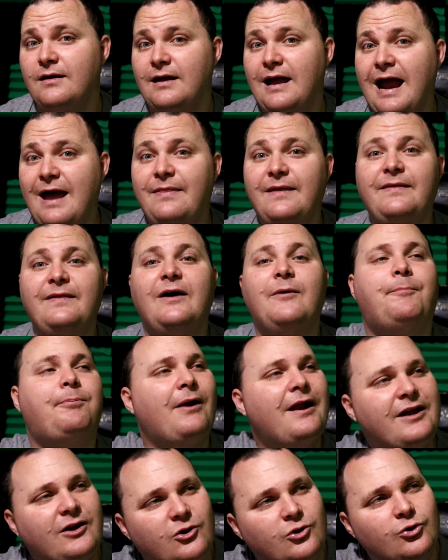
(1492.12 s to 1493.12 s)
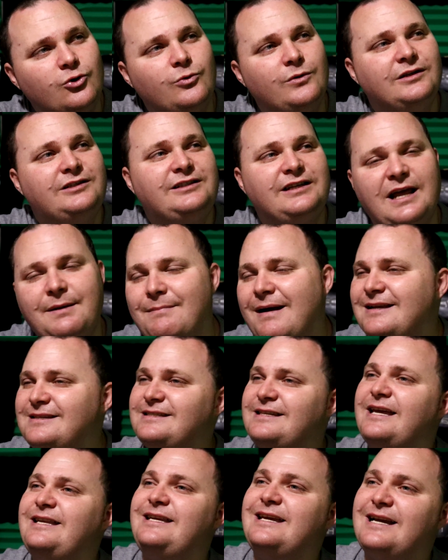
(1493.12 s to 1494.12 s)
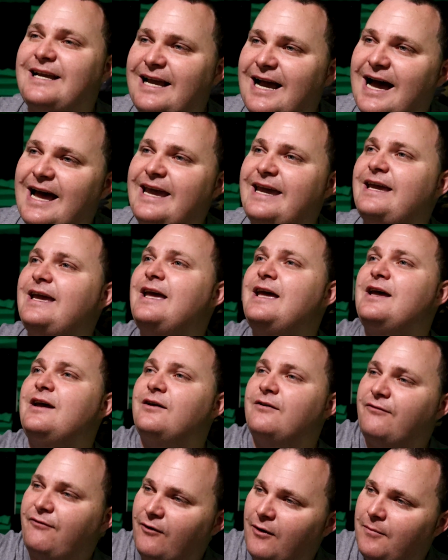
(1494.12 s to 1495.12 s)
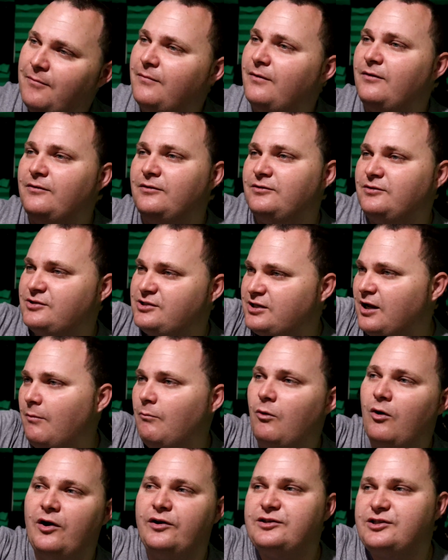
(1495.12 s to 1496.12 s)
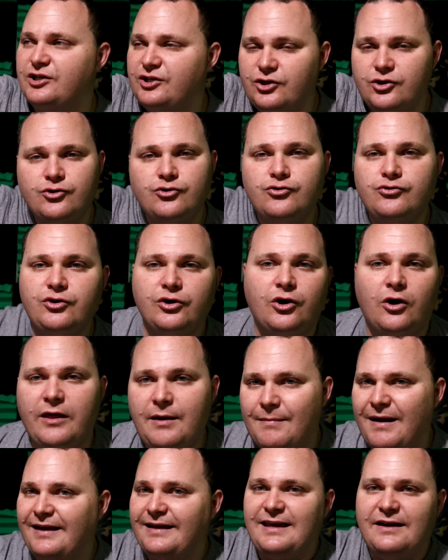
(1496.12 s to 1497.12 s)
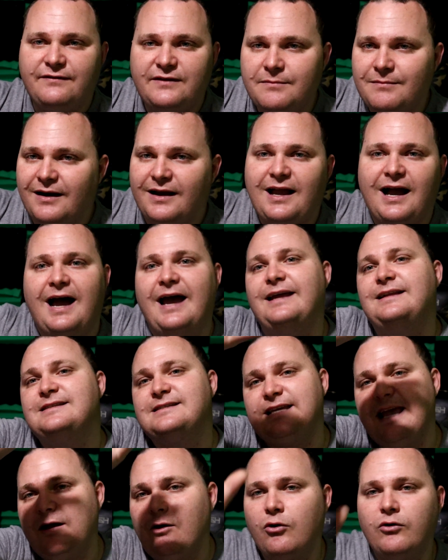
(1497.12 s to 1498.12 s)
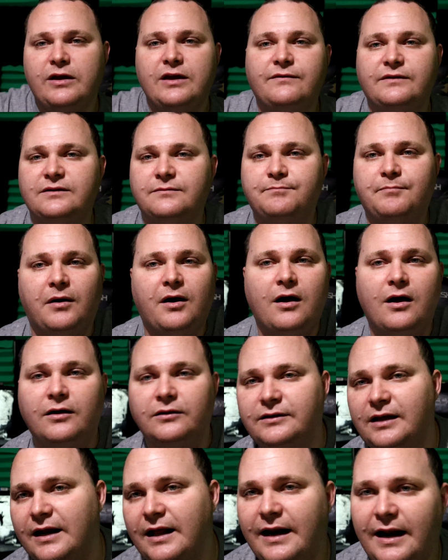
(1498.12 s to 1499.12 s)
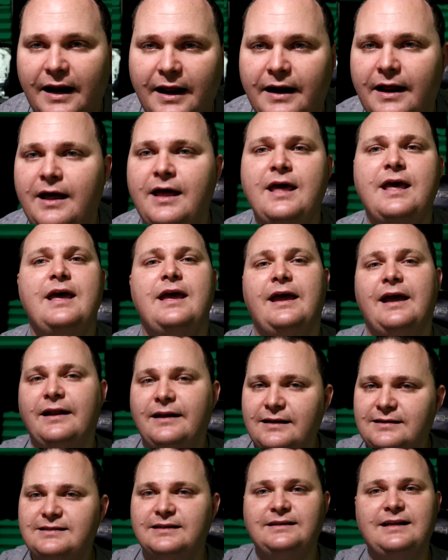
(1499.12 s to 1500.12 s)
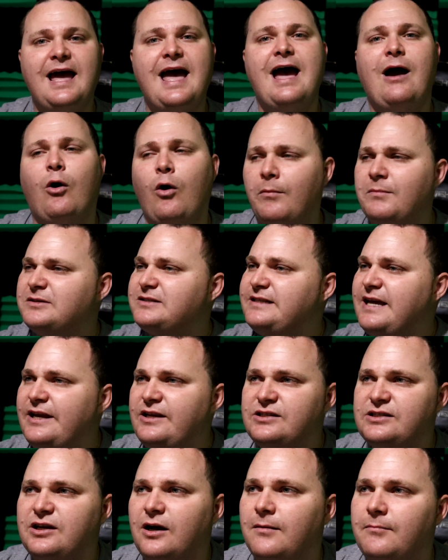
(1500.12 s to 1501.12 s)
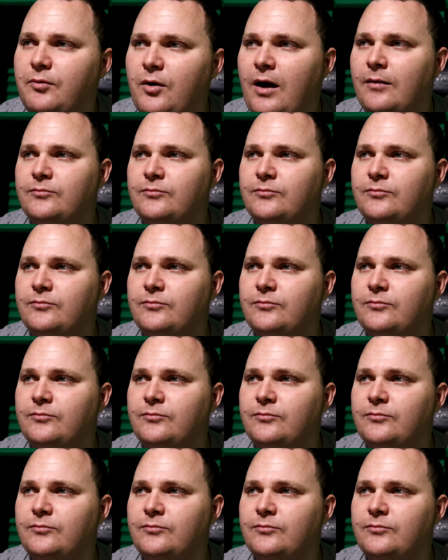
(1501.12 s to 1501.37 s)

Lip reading: And then they'll play cool with you. They might send you a kite from someone to you. You know, they might give them a kite, say, oh, give it to bruh, da da da da, and this and that. Oh, I'm going to send you something, bro.